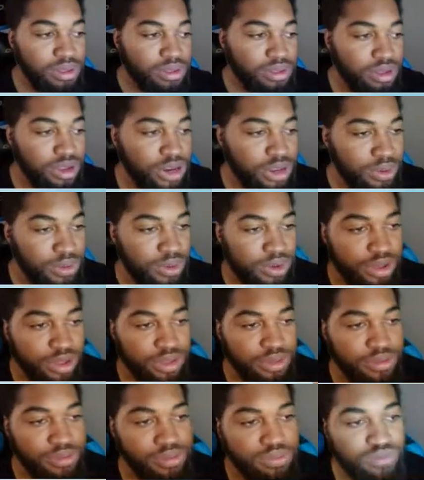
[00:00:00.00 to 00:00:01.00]
Anyway,
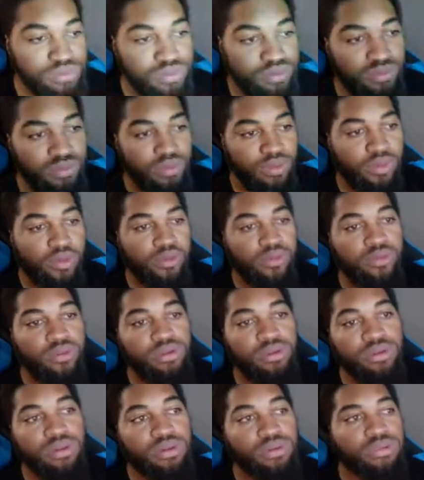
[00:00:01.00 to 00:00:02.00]

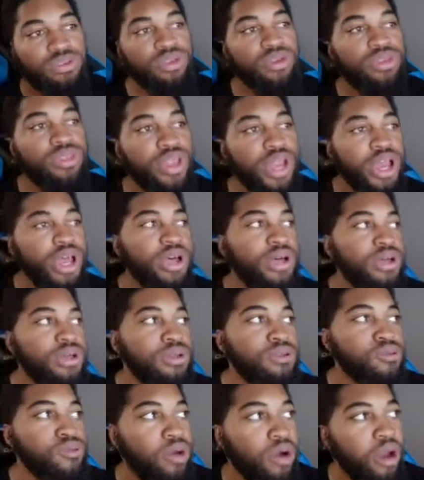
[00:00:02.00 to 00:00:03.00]
so
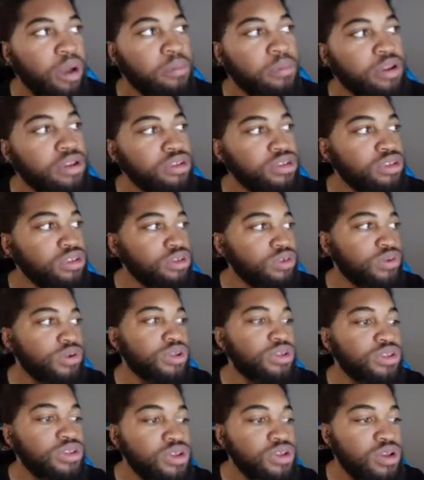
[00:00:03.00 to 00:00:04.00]
now I'm in a
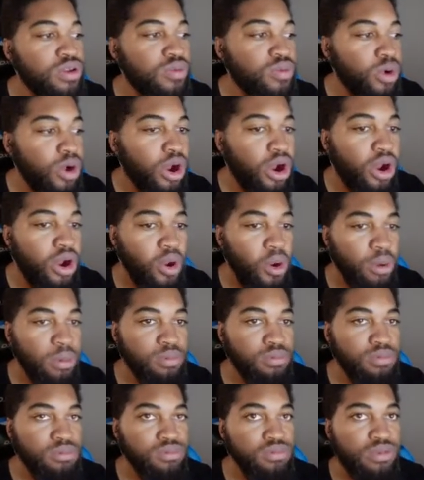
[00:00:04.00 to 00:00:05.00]
situation where
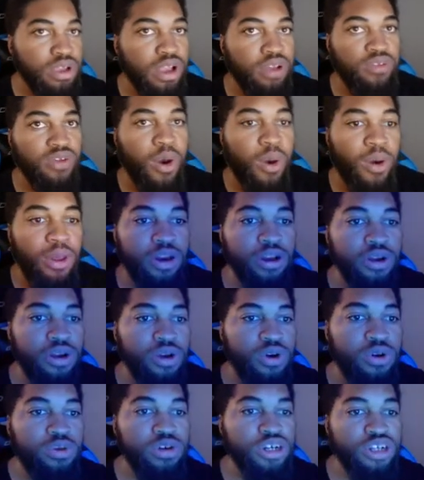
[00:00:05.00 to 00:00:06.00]
if I want to
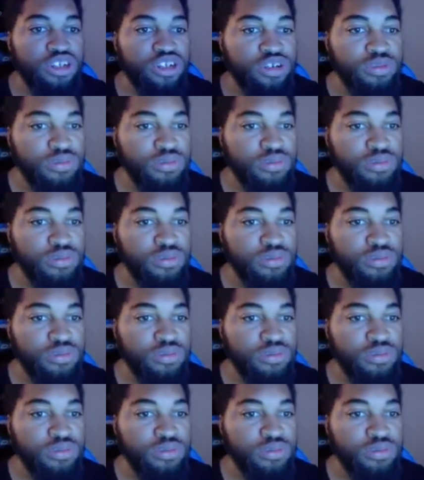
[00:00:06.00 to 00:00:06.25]
go watch a